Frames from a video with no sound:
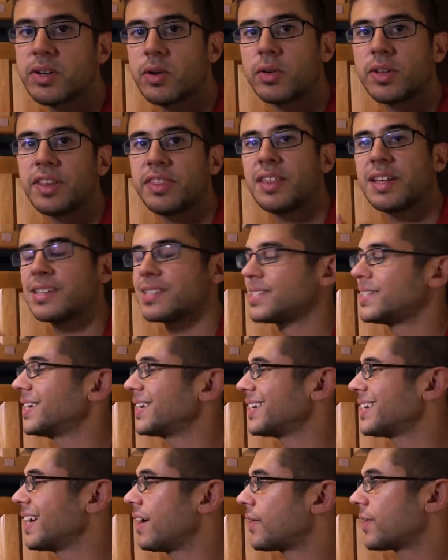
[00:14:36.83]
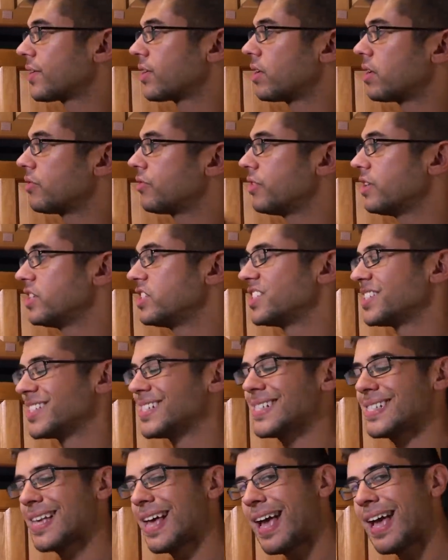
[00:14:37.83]
the only thing sticking out on our fridge is
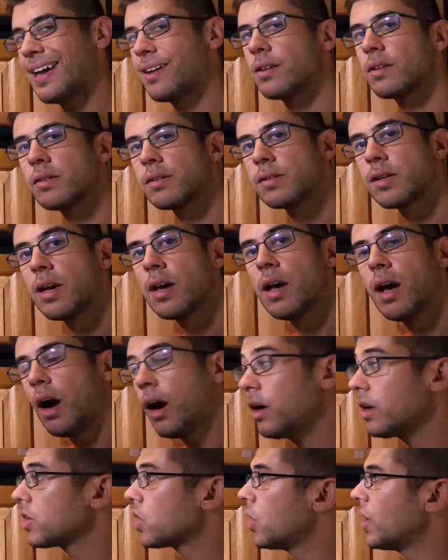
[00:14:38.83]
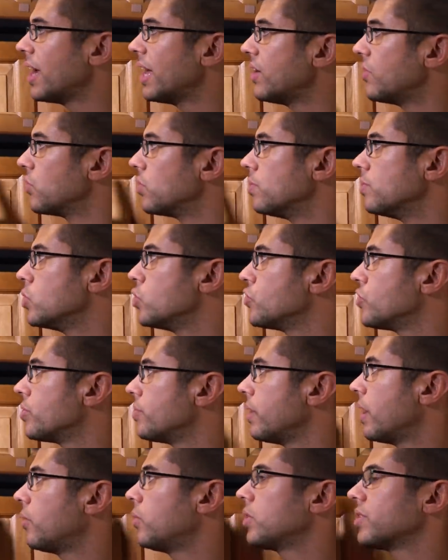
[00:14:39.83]
these handles, I'm gonna go ahead and remove
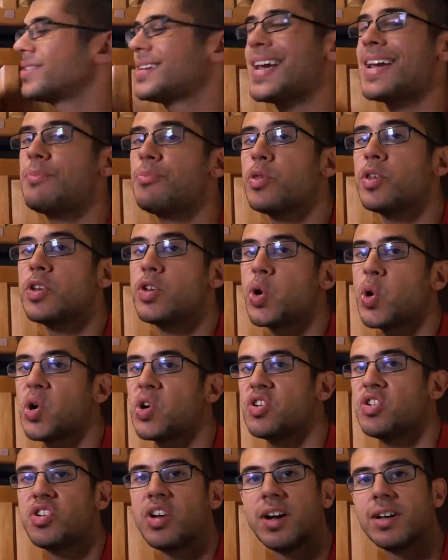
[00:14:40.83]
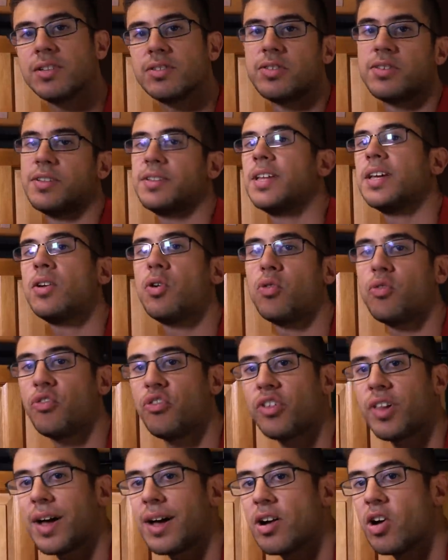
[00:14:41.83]
them, and we'll tape the doors shut so that they don't
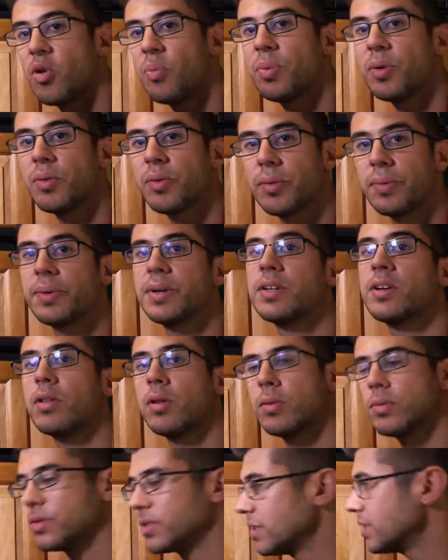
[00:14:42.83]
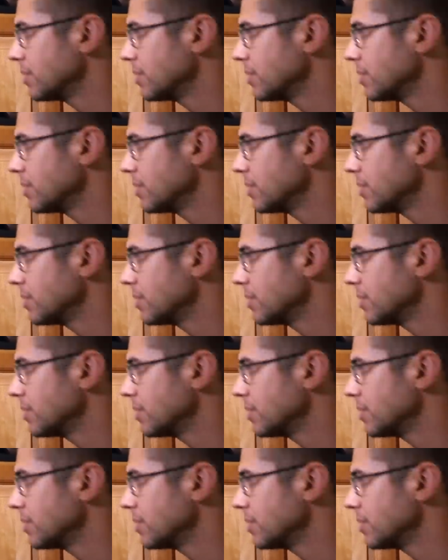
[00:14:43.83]
fly open when we close